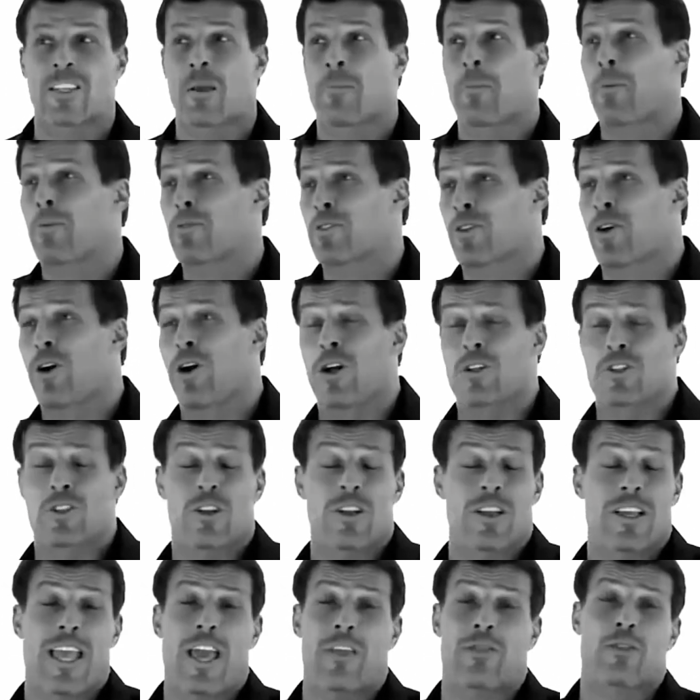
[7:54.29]
Some people's goals are
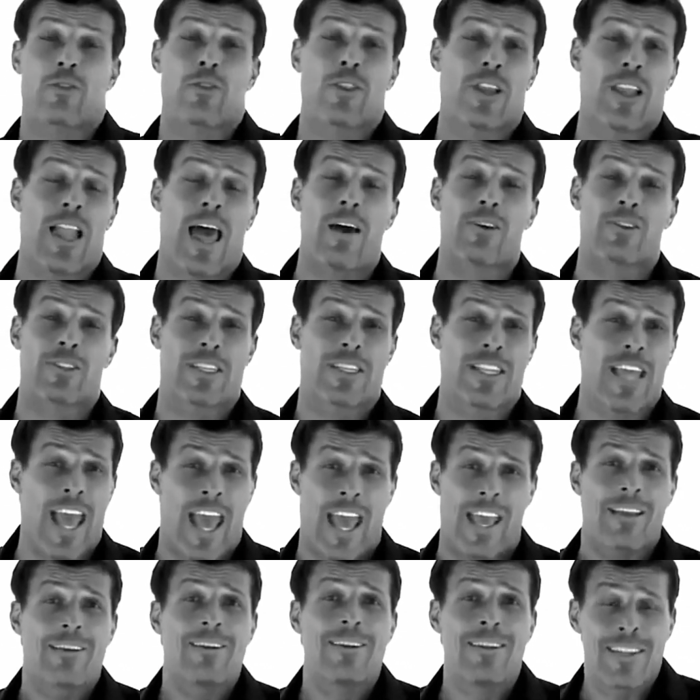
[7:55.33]
to get through the lousy
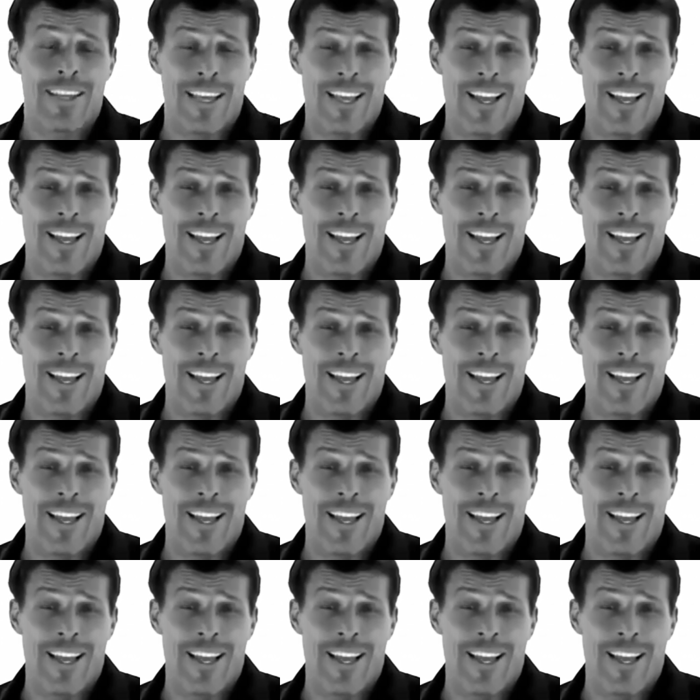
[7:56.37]
day,